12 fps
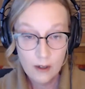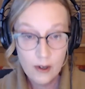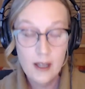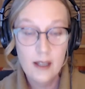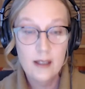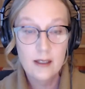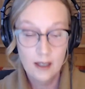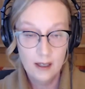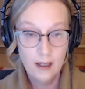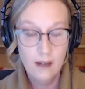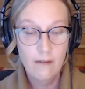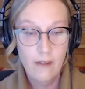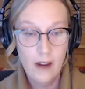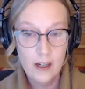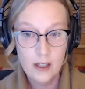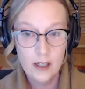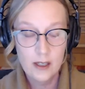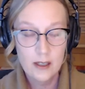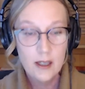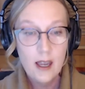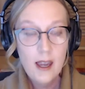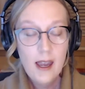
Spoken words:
creeds and confessions,